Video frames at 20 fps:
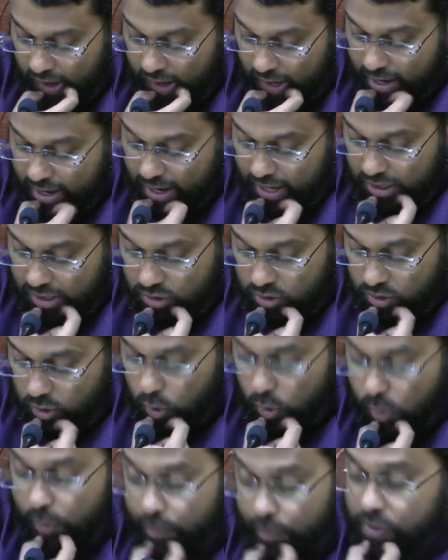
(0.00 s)
And
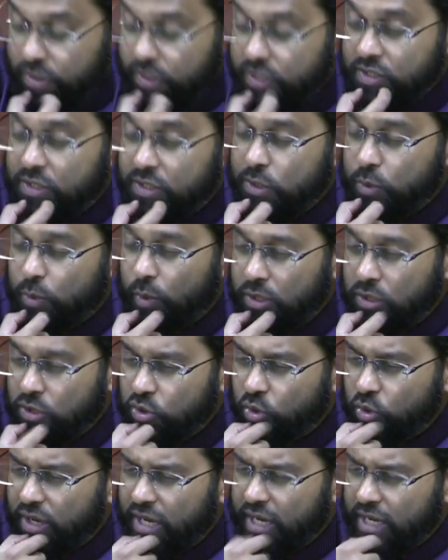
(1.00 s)
so this is when
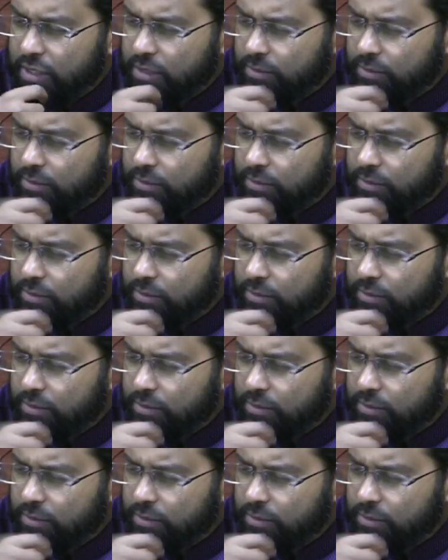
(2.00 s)
Suhail